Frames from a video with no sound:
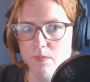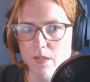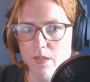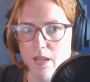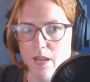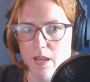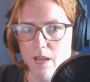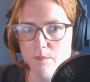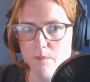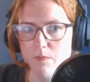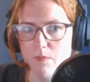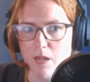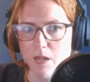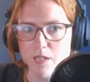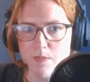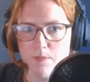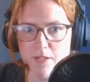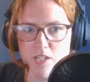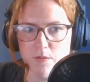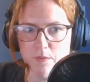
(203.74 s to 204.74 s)
Yeah.
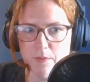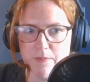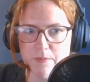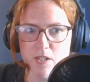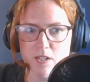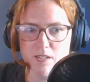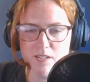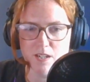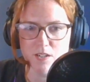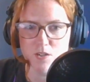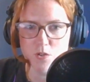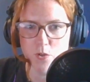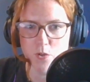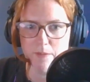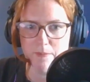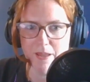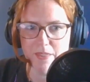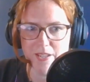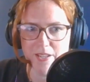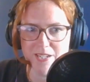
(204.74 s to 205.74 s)
Especially when we start
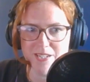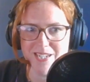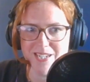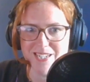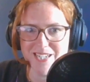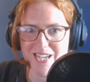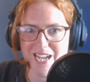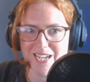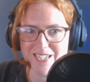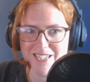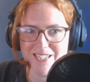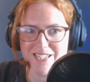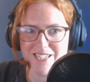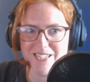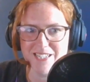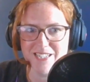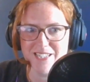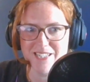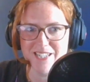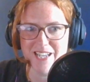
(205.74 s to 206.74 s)
talking about things like
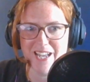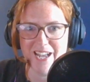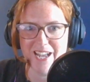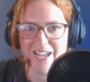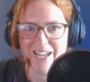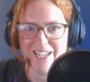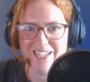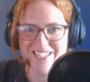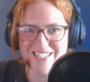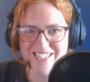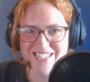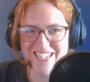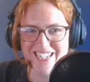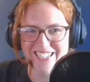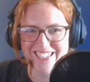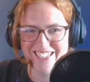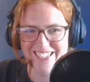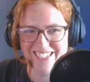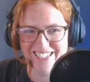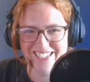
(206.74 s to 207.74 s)
taxes and
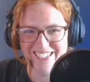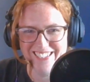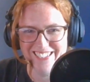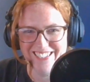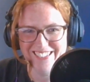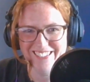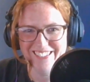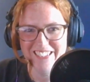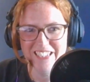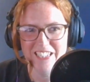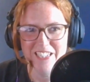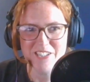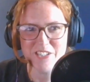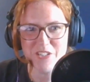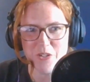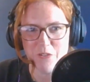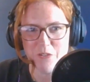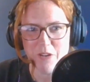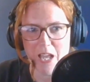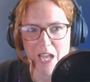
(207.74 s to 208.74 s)

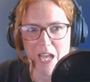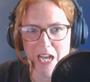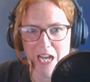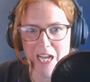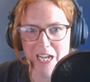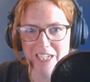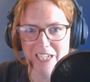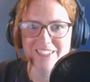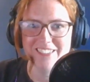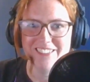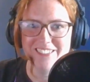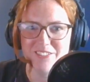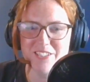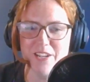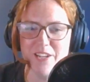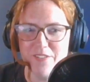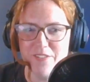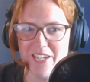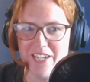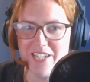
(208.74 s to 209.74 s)
sort of like,
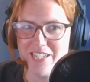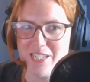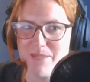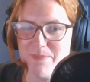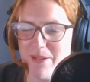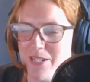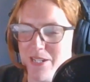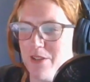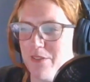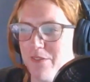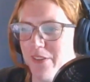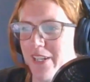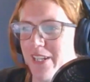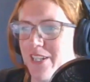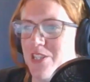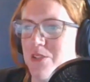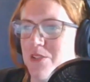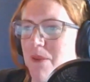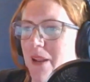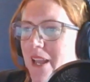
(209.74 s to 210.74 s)
definitely need to speak to a financial